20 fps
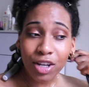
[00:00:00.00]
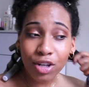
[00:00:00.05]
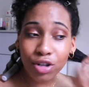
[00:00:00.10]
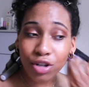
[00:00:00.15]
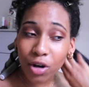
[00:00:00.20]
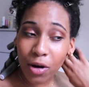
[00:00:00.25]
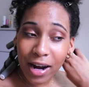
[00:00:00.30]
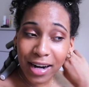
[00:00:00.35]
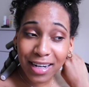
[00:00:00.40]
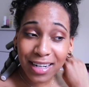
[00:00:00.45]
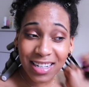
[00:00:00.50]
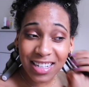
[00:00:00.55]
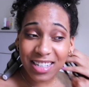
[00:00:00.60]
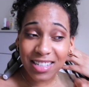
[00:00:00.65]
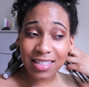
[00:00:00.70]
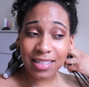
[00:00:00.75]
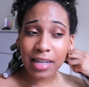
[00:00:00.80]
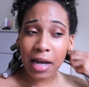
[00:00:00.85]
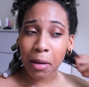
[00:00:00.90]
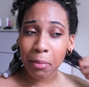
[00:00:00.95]
You know, I need to
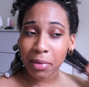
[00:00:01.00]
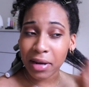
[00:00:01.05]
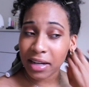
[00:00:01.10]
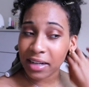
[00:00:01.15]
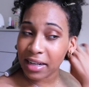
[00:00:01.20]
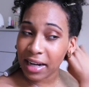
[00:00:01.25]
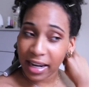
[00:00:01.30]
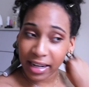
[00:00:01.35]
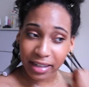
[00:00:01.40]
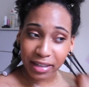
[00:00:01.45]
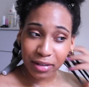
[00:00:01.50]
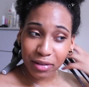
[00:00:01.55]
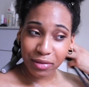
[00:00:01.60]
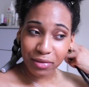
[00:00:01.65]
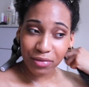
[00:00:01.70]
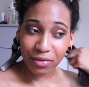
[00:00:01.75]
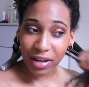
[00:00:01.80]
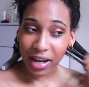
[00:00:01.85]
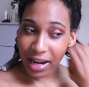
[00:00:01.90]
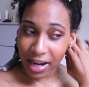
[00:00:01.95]
just stop being
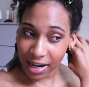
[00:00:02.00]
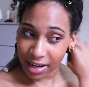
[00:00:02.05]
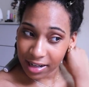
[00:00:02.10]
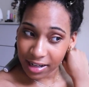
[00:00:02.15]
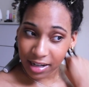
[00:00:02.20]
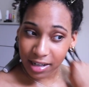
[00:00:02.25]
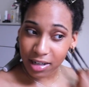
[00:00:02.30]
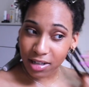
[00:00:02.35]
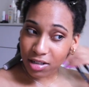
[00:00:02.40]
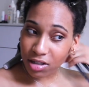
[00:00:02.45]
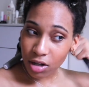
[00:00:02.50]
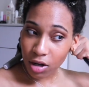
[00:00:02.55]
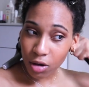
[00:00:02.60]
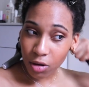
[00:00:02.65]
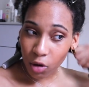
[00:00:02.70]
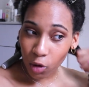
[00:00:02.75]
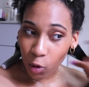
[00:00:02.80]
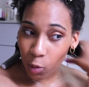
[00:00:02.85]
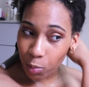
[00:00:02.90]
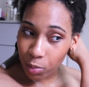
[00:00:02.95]
negative and just
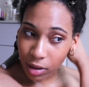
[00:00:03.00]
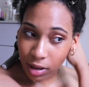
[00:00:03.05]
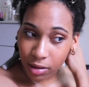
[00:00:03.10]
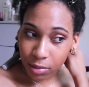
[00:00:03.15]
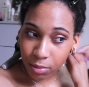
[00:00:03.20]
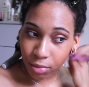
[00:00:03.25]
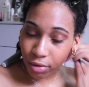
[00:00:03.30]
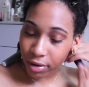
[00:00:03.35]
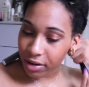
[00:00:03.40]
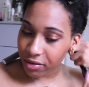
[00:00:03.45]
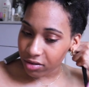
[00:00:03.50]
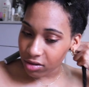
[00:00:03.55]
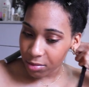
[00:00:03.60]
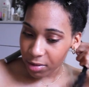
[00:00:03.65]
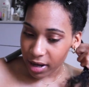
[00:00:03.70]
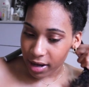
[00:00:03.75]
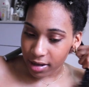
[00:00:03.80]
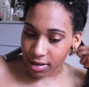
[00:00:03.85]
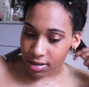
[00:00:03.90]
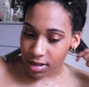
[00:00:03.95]
hope and pray for the
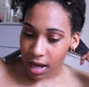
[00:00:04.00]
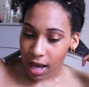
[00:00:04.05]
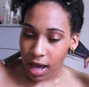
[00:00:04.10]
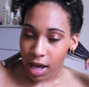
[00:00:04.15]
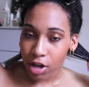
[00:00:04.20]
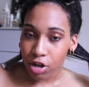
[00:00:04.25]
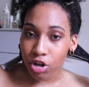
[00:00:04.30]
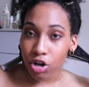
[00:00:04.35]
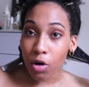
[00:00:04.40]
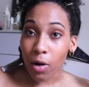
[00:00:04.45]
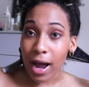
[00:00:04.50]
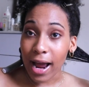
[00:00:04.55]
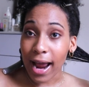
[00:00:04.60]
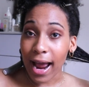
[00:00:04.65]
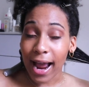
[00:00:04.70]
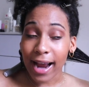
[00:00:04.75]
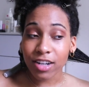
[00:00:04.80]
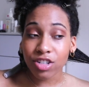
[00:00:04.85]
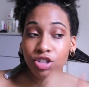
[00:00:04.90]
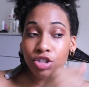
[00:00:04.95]
best. You know, I
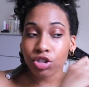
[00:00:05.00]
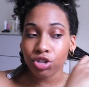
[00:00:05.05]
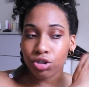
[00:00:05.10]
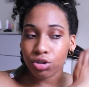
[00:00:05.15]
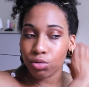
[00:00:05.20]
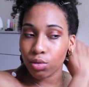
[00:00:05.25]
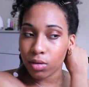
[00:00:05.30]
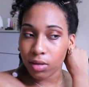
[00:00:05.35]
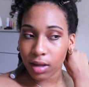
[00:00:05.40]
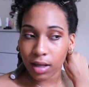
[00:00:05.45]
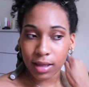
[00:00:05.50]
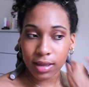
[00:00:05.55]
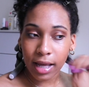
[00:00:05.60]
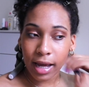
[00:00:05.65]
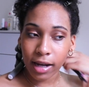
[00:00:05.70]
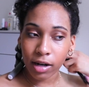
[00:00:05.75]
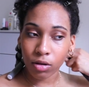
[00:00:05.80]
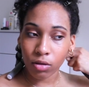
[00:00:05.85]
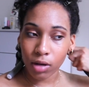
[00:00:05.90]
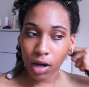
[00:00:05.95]
actually do think
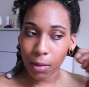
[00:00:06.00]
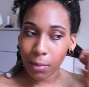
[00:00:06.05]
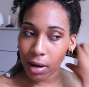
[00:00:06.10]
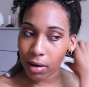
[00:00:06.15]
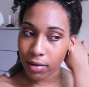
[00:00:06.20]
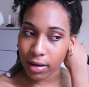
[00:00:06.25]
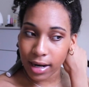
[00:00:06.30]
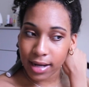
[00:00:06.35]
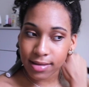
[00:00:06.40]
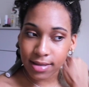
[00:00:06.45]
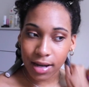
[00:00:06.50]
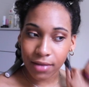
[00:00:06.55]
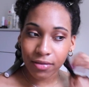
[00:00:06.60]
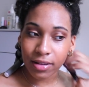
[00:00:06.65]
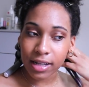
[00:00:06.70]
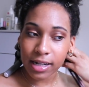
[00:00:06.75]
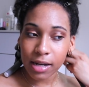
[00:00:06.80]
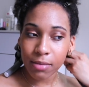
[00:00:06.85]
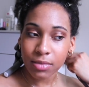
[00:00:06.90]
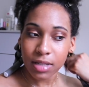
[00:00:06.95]
that it'll come out nice. I
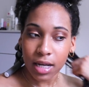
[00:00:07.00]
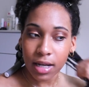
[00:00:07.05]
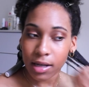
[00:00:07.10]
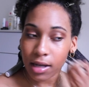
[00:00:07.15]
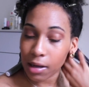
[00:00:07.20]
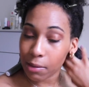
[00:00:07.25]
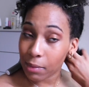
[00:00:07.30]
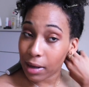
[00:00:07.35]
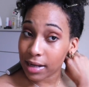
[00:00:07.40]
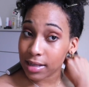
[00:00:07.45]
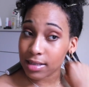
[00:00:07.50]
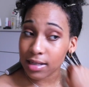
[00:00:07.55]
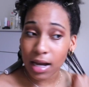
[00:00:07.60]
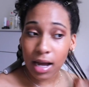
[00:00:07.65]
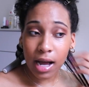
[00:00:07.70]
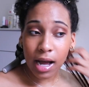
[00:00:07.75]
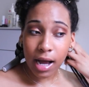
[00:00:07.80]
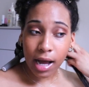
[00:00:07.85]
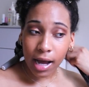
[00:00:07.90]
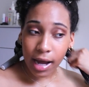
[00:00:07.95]
feel like I'm taking my
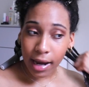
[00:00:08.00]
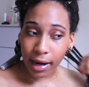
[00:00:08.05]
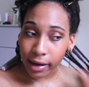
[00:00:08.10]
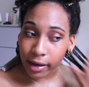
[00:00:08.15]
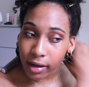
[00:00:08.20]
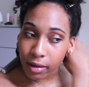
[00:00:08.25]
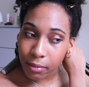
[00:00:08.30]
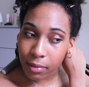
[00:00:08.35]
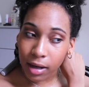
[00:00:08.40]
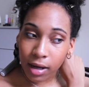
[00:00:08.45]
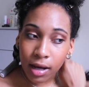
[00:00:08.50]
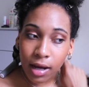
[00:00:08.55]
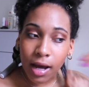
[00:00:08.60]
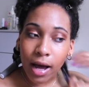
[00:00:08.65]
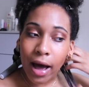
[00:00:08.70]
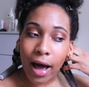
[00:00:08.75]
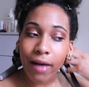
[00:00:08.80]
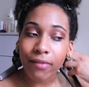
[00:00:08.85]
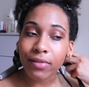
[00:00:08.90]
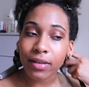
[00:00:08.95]
time.
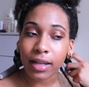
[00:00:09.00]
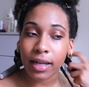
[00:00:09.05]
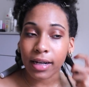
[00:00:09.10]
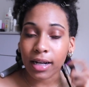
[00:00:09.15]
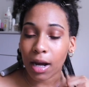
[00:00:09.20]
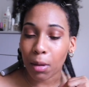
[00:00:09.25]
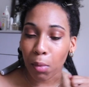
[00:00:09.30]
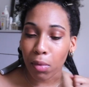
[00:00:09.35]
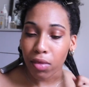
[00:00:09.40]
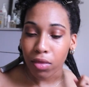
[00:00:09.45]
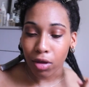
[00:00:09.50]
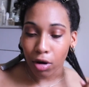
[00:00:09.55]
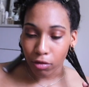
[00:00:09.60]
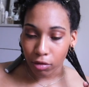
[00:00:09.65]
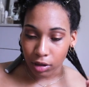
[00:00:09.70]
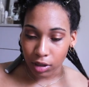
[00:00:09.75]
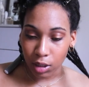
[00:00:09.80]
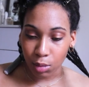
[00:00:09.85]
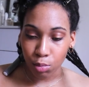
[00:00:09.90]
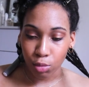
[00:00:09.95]
I feel like I'm
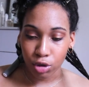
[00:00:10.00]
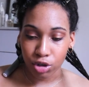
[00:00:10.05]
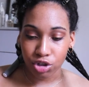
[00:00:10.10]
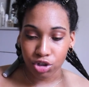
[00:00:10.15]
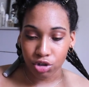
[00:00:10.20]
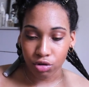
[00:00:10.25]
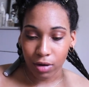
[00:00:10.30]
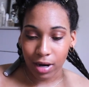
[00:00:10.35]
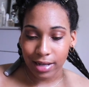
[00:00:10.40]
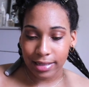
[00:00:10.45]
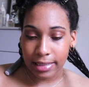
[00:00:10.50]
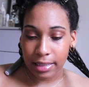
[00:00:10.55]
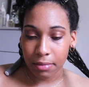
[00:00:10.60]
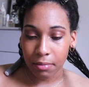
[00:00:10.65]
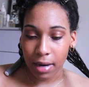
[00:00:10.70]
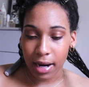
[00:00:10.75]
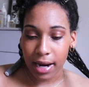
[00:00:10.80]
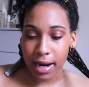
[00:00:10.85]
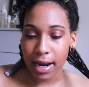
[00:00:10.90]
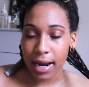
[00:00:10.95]
thoroughly
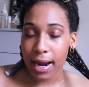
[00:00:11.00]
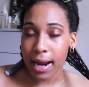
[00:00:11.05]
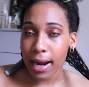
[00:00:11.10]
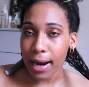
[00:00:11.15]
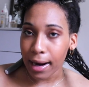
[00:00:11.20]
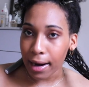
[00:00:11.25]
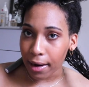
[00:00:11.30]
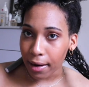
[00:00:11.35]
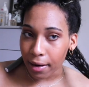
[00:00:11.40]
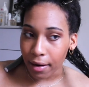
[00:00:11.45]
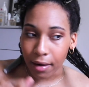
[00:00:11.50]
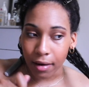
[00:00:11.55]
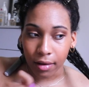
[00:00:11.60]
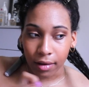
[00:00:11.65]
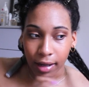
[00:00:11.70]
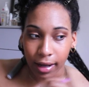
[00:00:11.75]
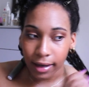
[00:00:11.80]
moisturizing my hair.